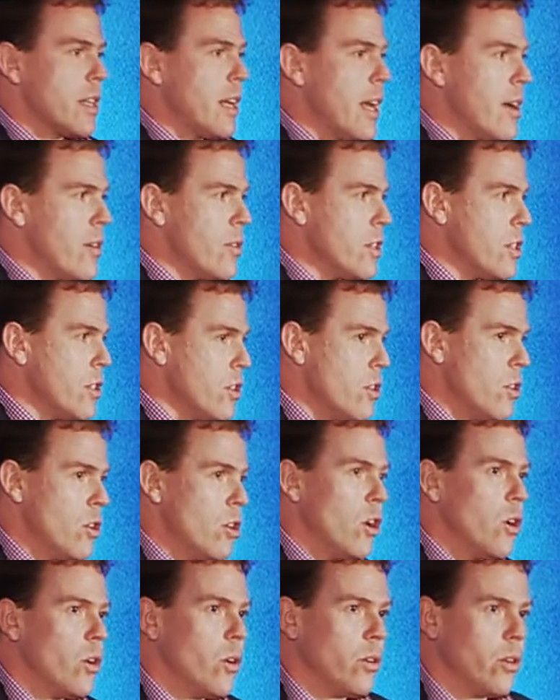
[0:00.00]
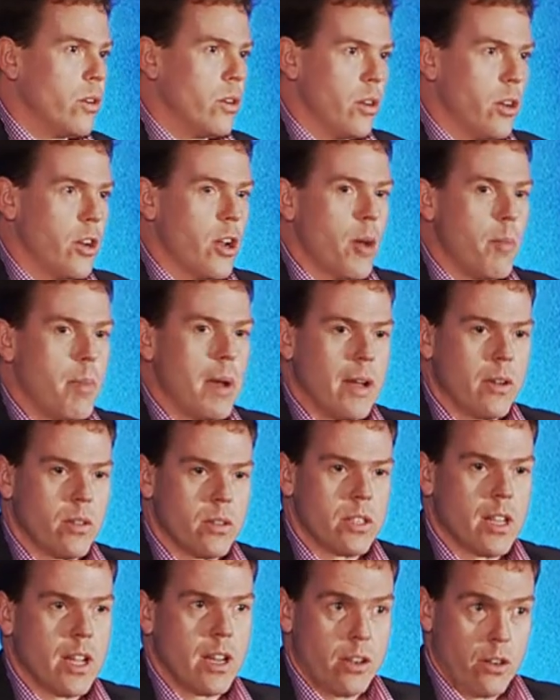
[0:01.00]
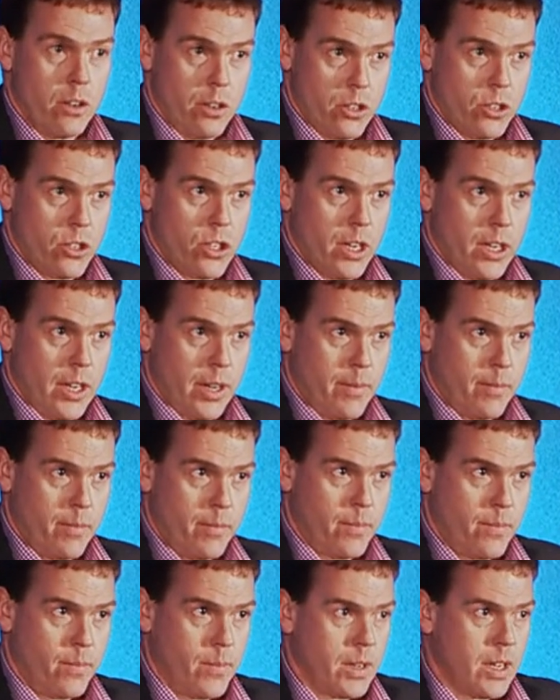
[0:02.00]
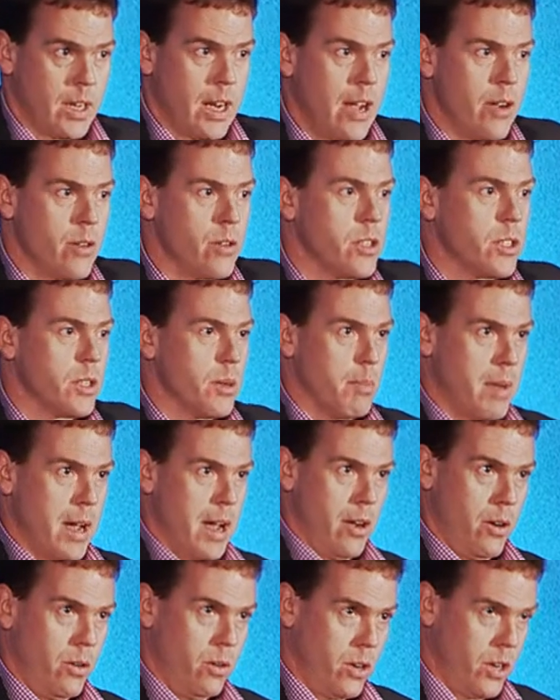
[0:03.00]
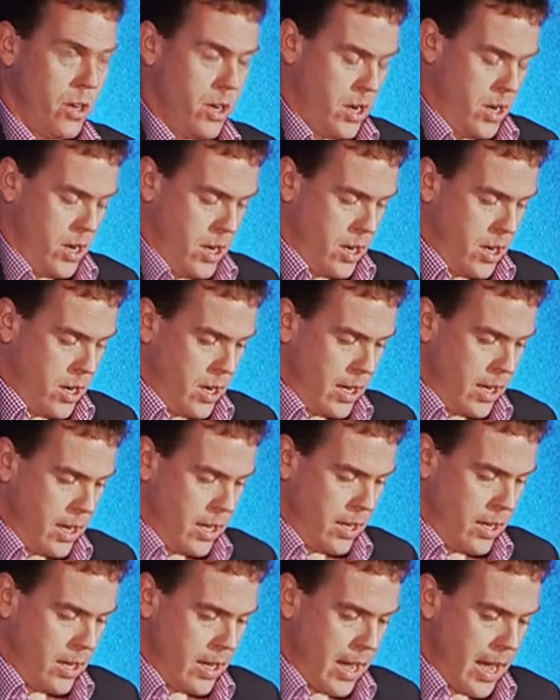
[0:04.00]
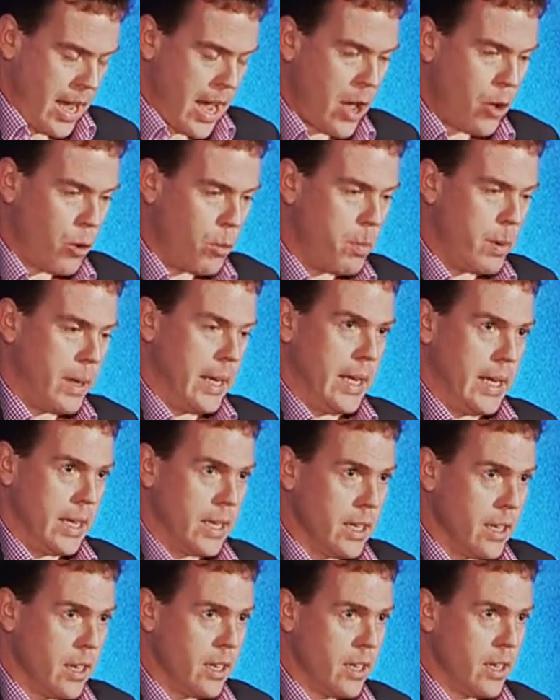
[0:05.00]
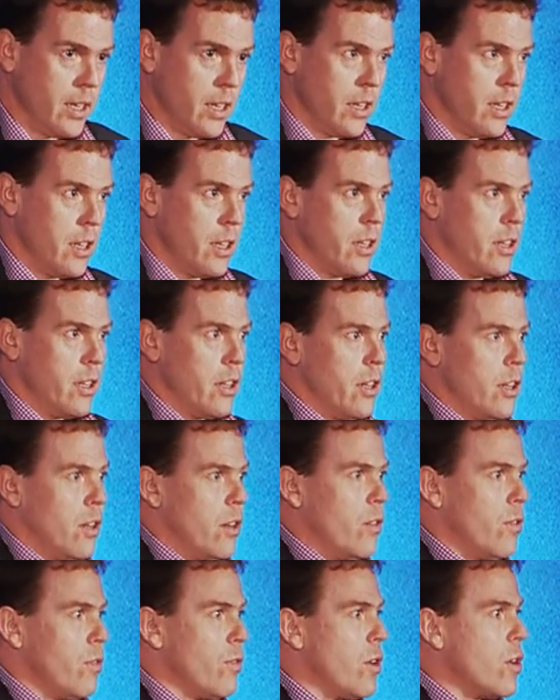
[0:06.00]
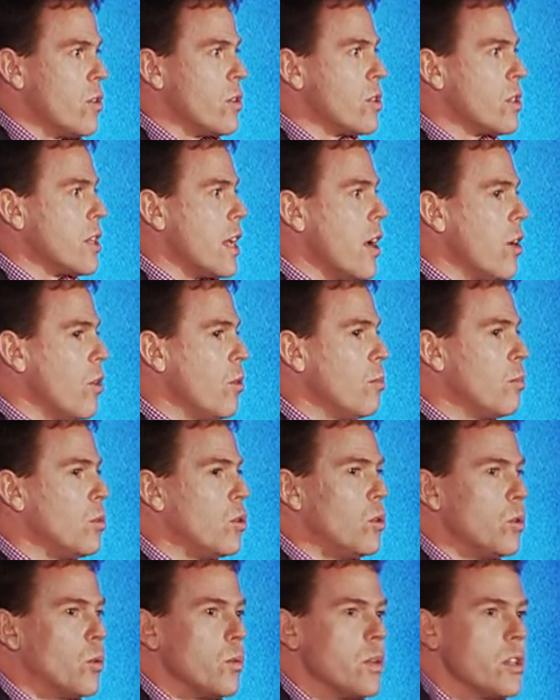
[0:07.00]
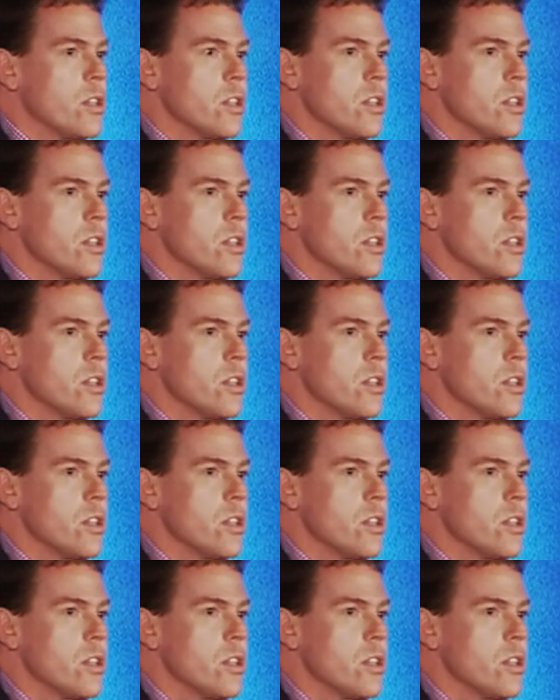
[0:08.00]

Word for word: Cloud is not about technology. Cloud is about helping folks get on board with